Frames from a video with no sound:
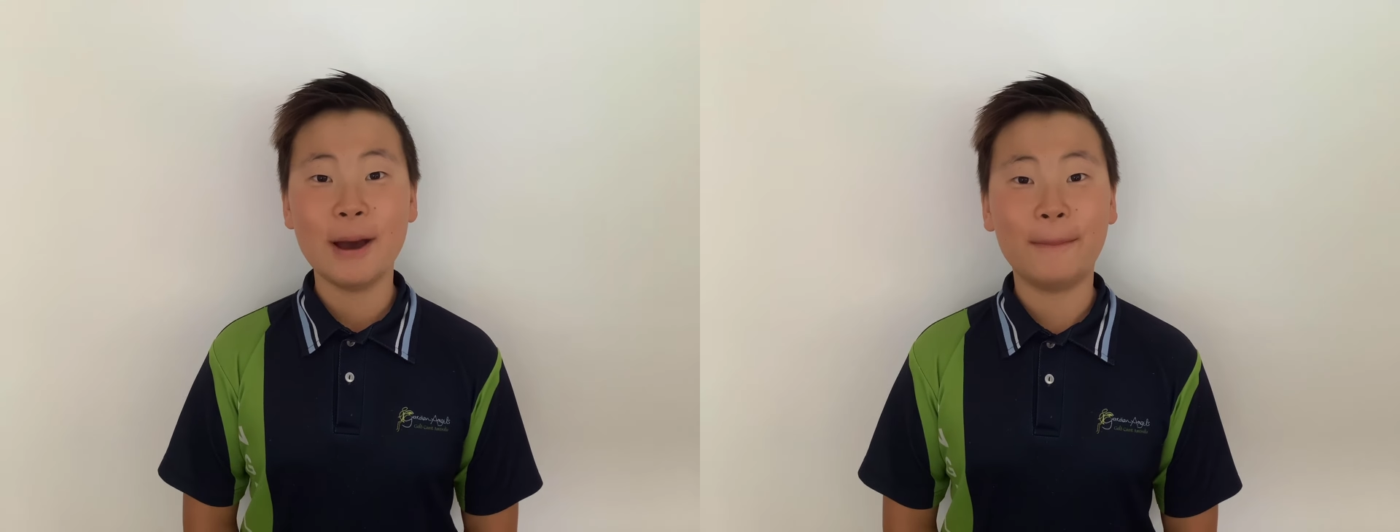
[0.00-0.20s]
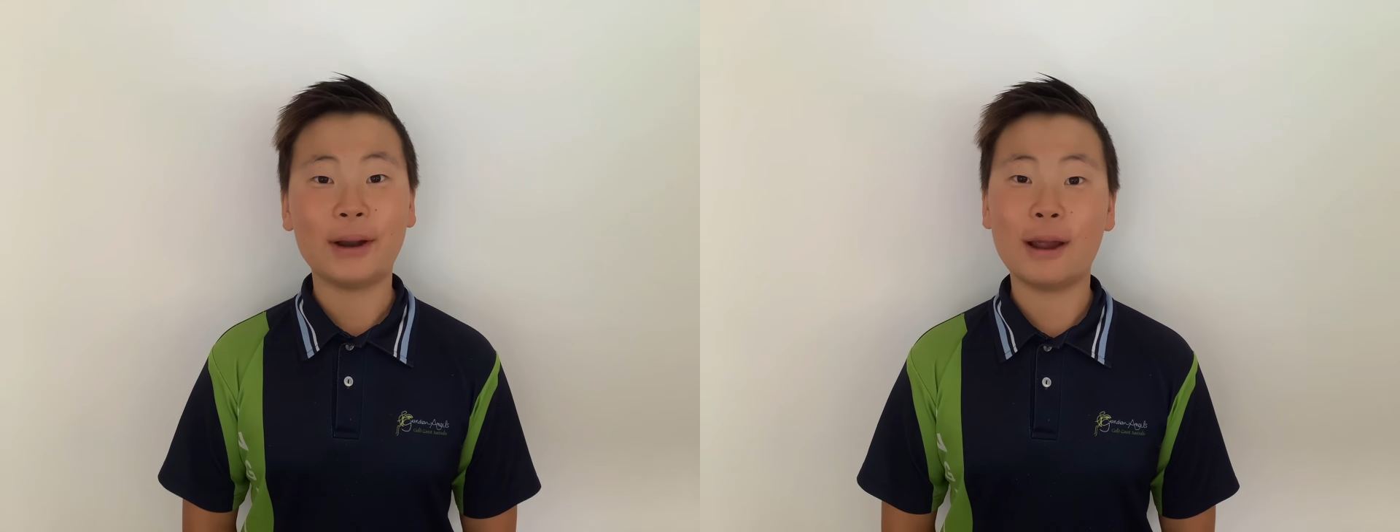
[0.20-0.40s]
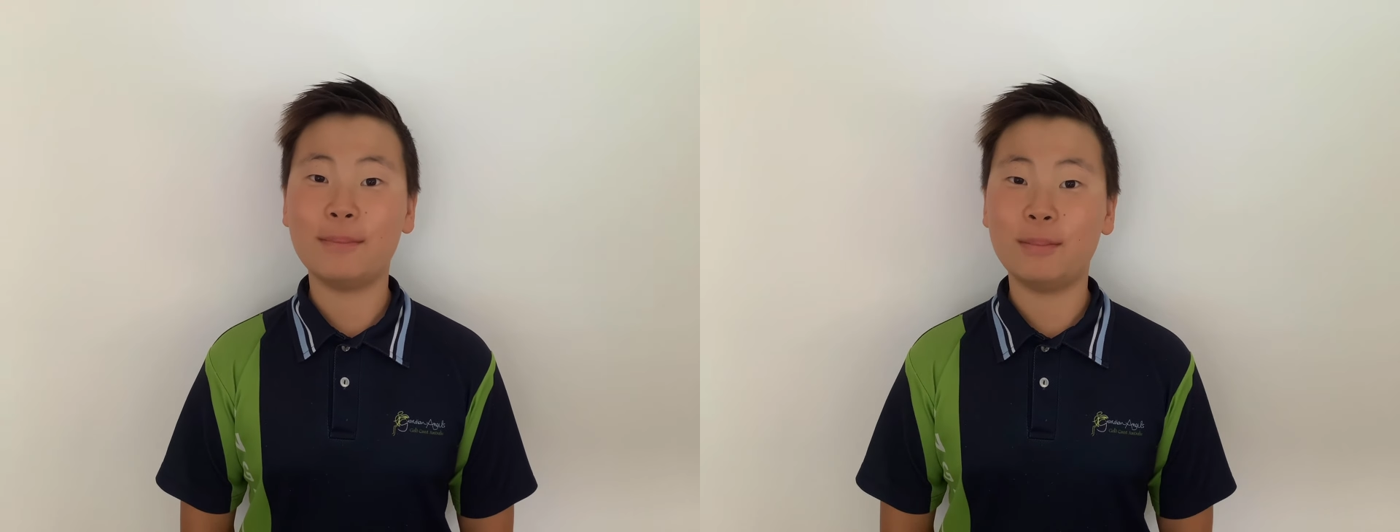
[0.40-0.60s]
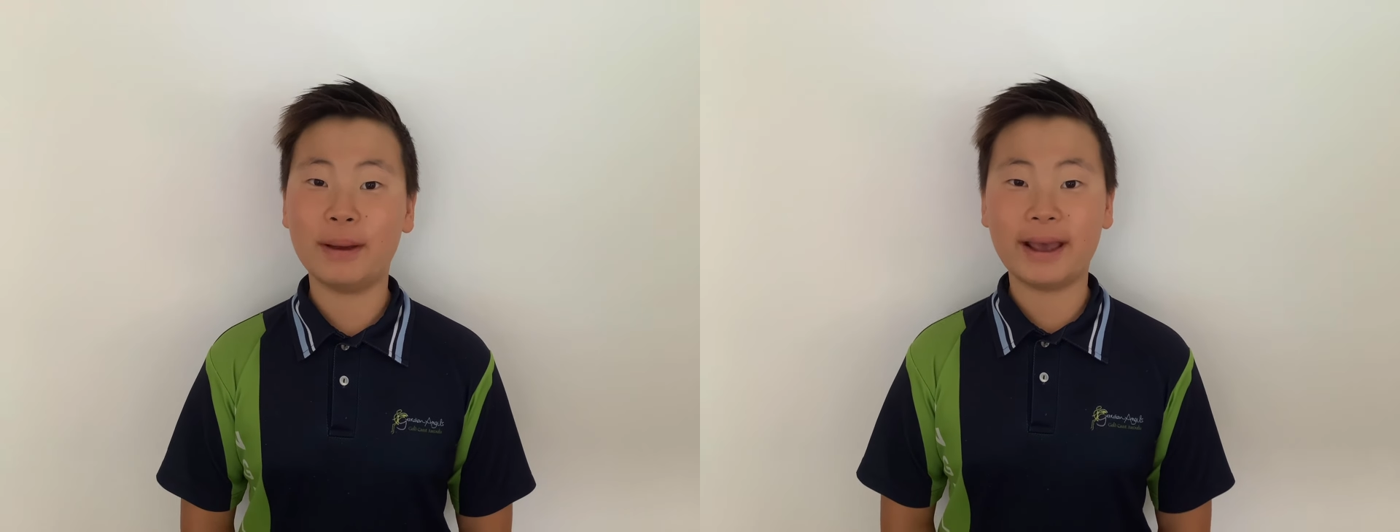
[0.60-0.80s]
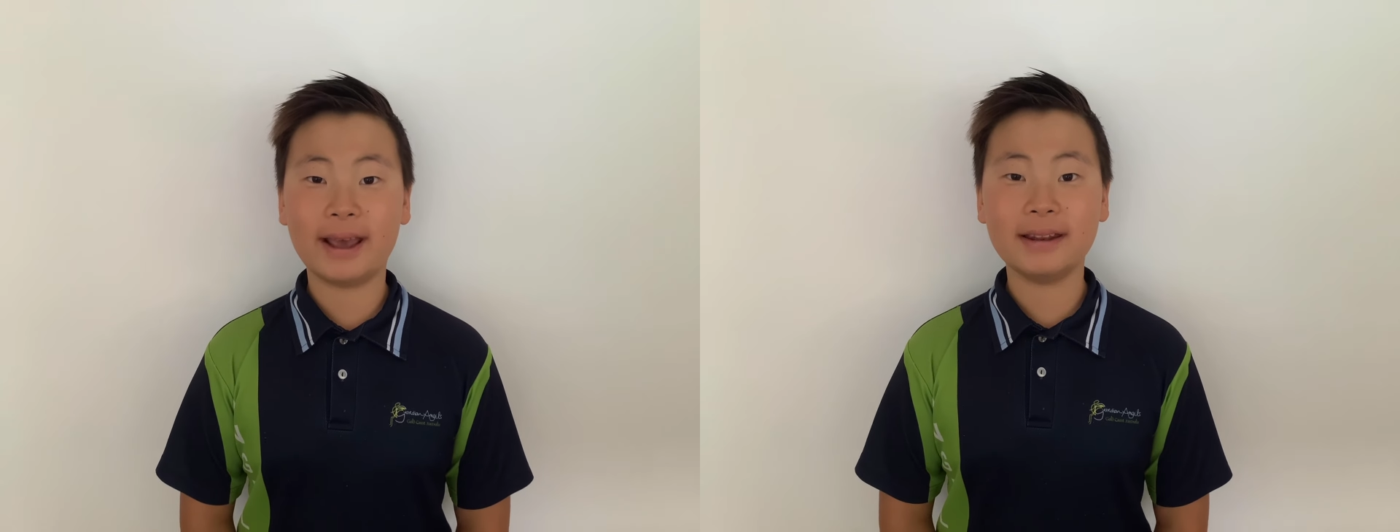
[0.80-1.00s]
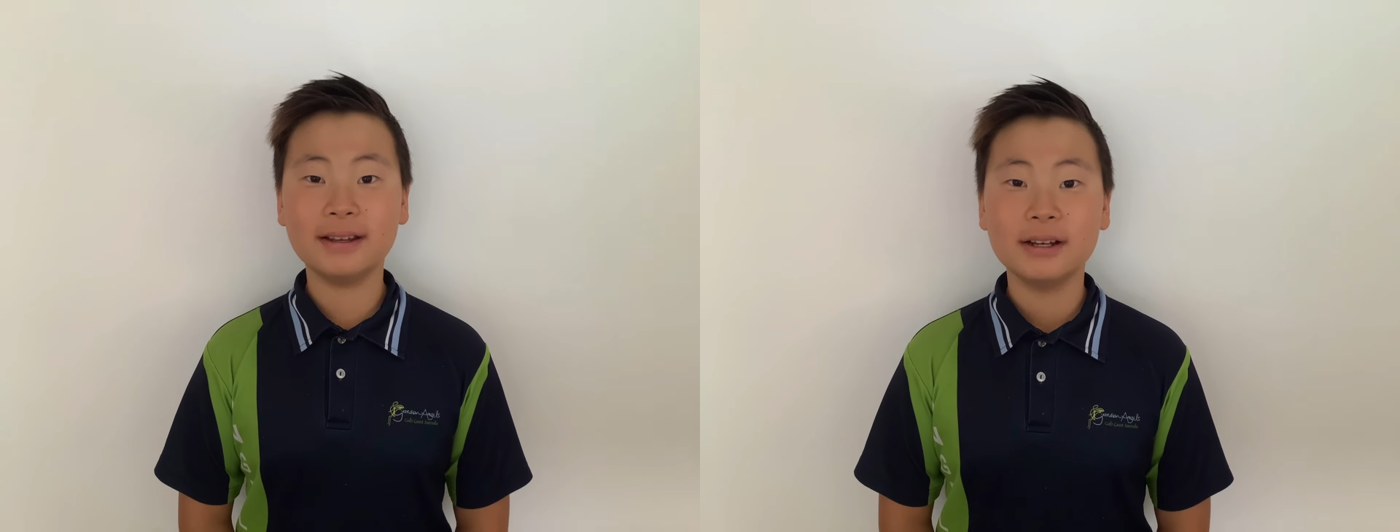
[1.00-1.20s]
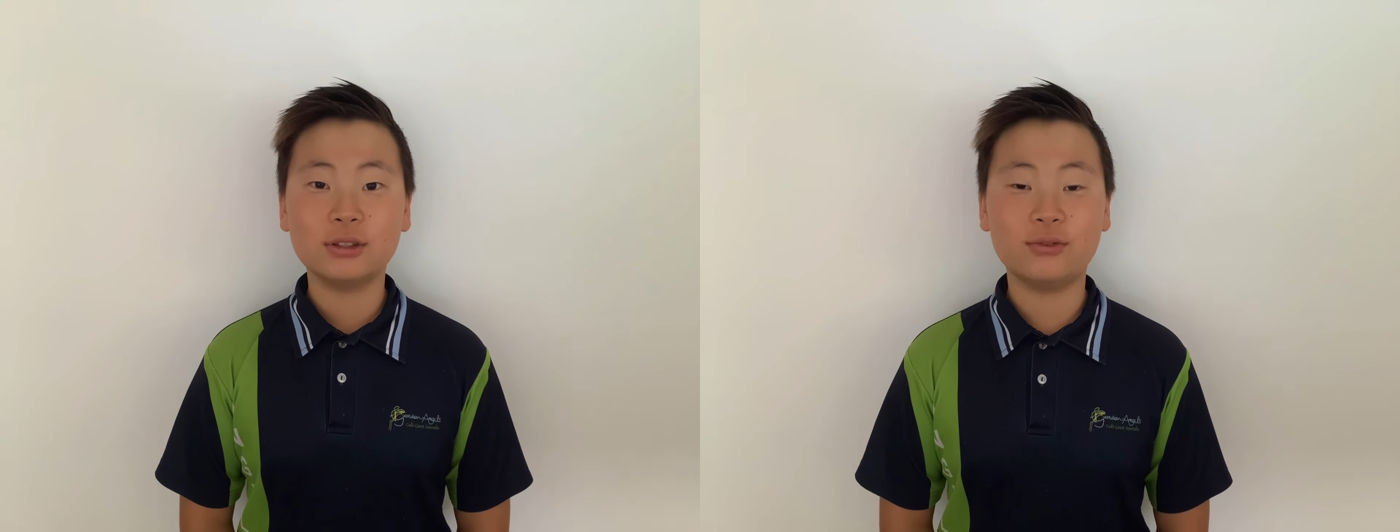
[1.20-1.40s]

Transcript: but I'm prepared to